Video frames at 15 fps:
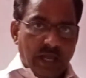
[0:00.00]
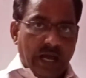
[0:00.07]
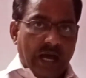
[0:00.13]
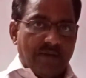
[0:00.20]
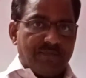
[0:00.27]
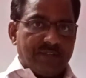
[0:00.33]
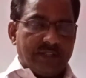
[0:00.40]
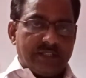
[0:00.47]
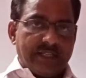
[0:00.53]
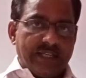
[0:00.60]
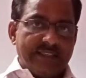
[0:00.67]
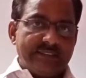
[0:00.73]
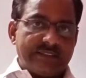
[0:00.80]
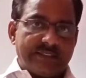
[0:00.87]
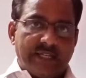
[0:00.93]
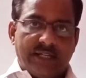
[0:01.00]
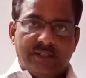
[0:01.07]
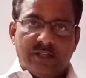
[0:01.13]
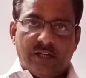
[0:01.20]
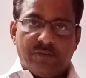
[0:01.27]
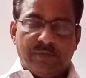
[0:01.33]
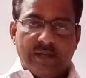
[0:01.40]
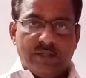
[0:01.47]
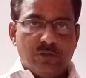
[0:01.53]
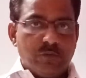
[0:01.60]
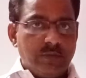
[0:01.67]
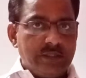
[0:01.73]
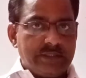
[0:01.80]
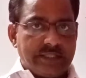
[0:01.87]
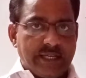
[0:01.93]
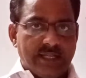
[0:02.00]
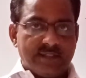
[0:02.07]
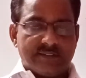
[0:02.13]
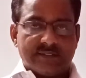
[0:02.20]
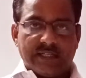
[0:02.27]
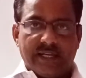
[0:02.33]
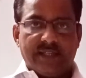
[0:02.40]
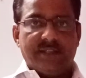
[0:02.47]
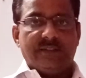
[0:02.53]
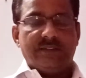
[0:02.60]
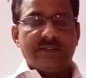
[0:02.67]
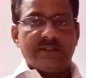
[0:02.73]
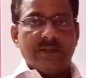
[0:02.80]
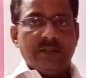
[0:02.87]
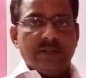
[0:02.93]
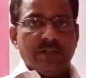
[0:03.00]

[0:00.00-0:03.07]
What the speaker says: after 10th standard when you will take science.